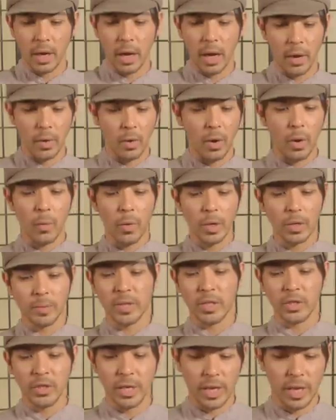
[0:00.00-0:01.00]
I will
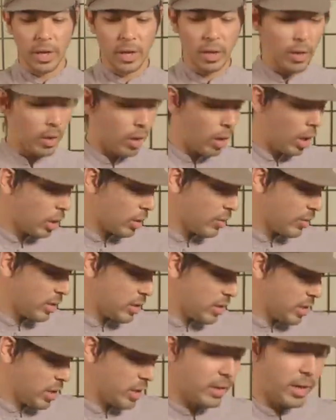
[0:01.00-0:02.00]
be drinking all of
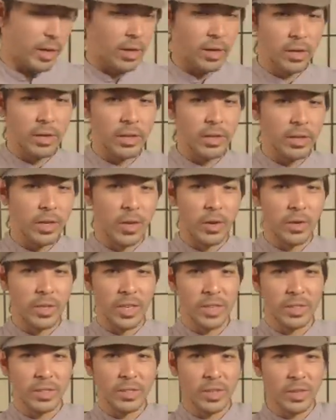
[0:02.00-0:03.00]
this tea later. No
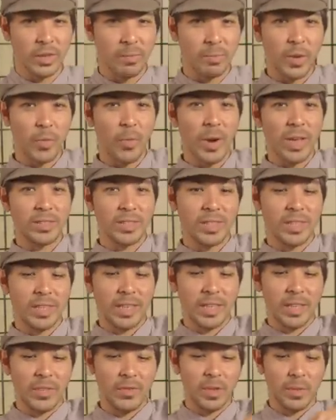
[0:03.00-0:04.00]
tea is gonna be wasted
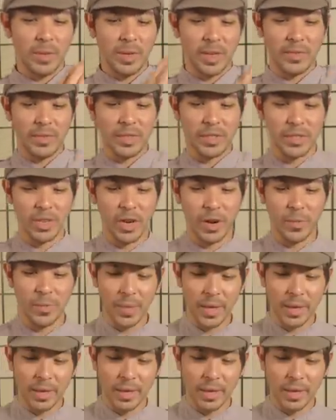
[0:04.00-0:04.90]
in the filming of the show.